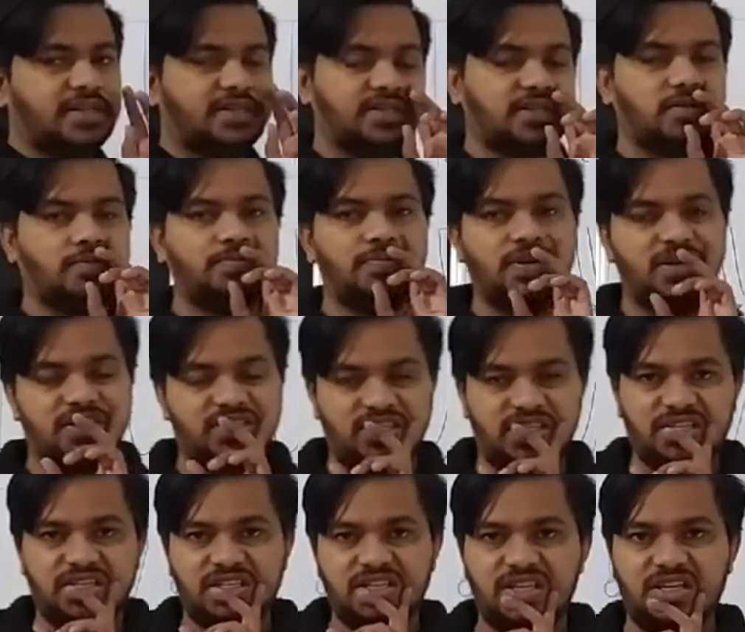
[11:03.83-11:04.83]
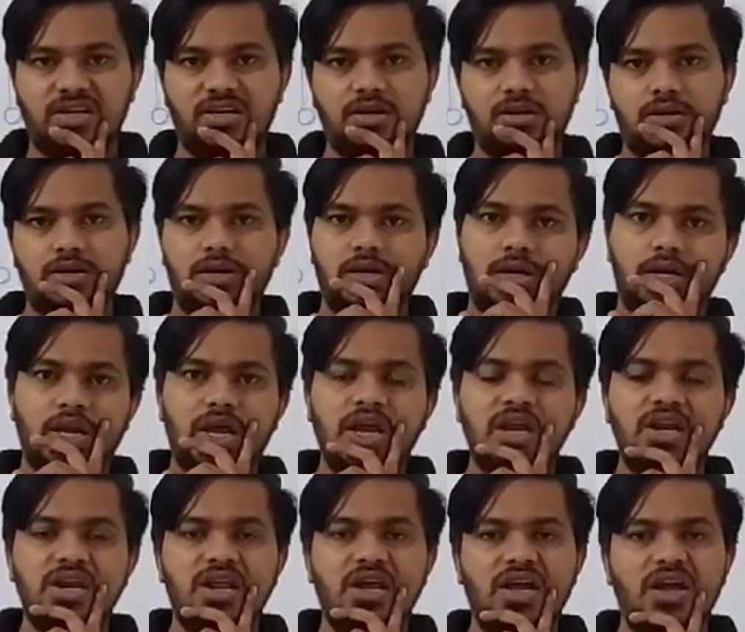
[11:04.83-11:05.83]
at some places,
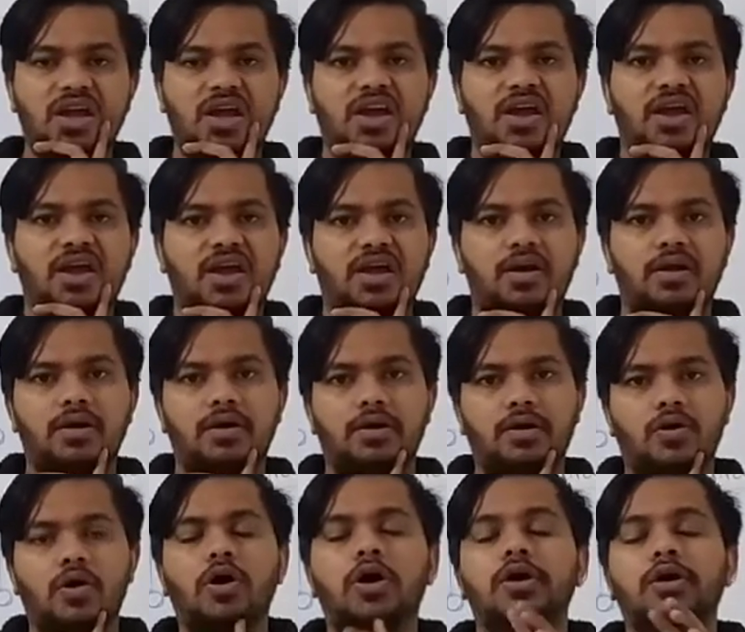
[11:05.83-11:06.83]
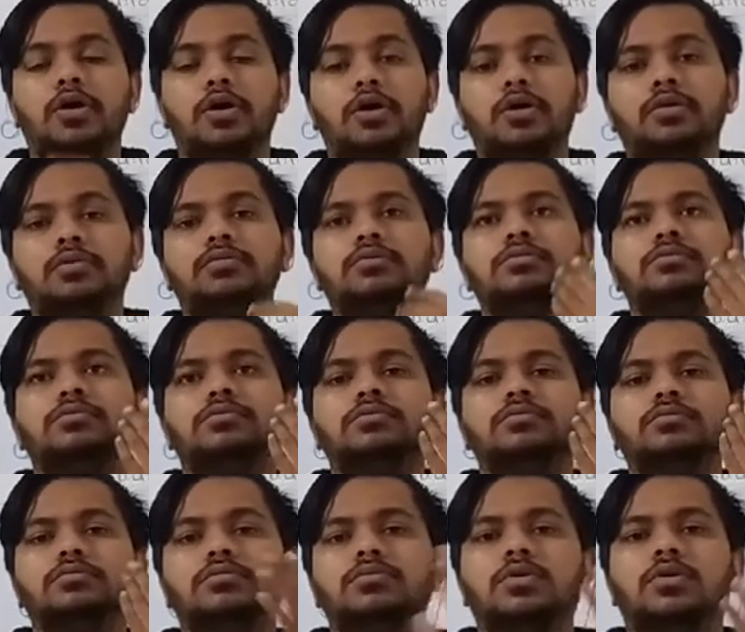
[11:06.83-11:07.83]
right, on a
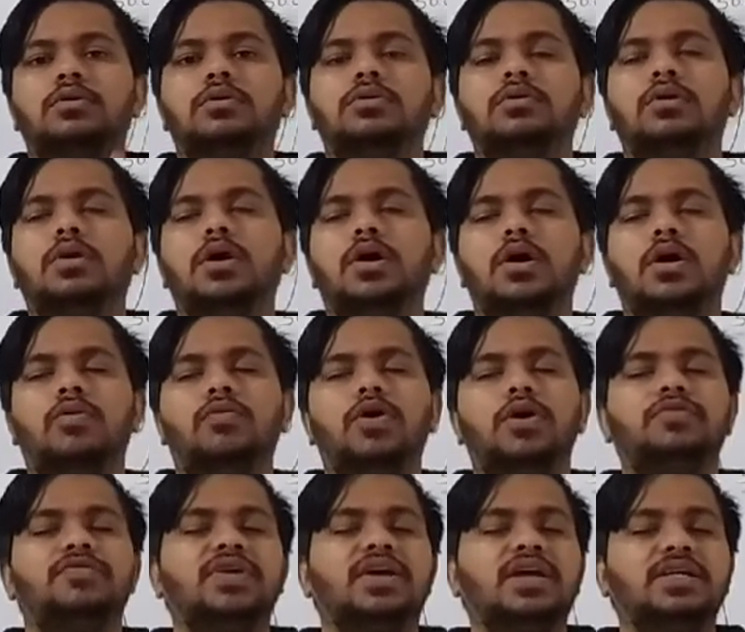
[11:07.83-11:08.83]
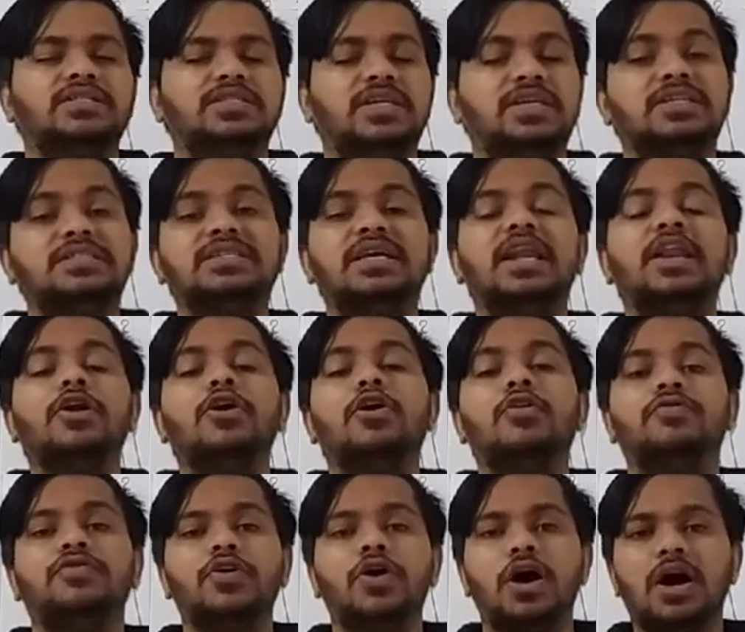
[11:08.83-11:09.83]
what we can say, the ceiling
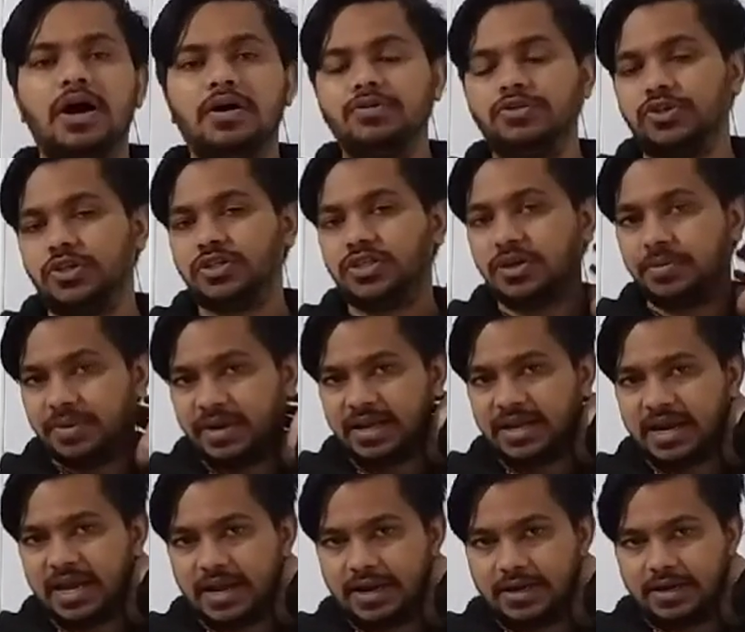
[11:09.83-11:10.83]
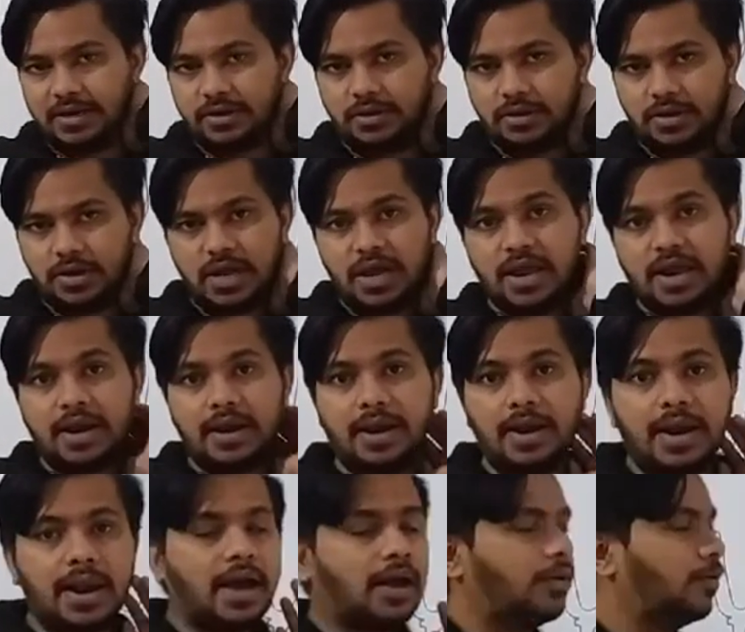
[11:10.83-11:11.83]
of your house or something like
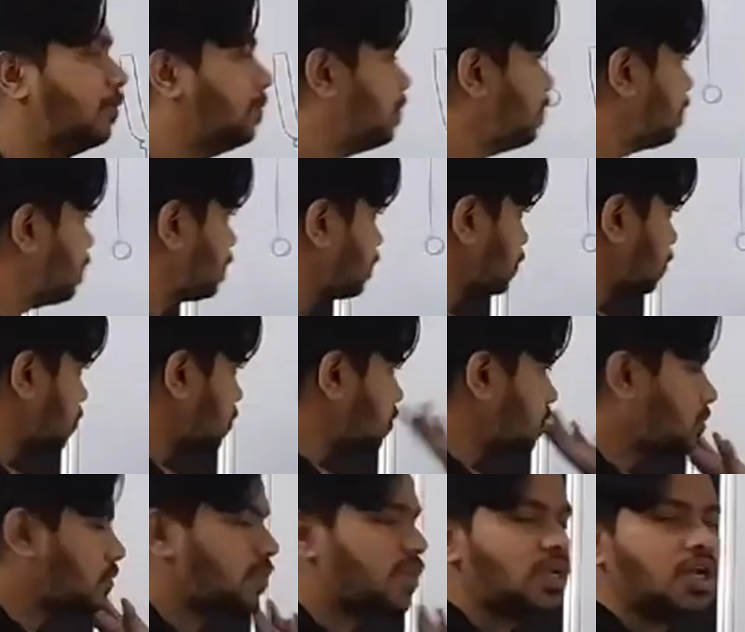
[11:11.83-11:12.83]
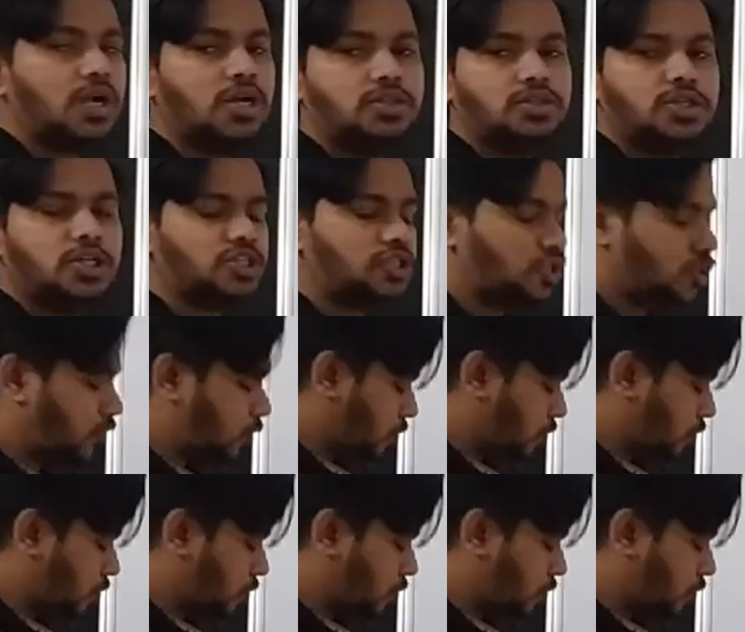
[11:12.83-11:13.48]
that. Now, just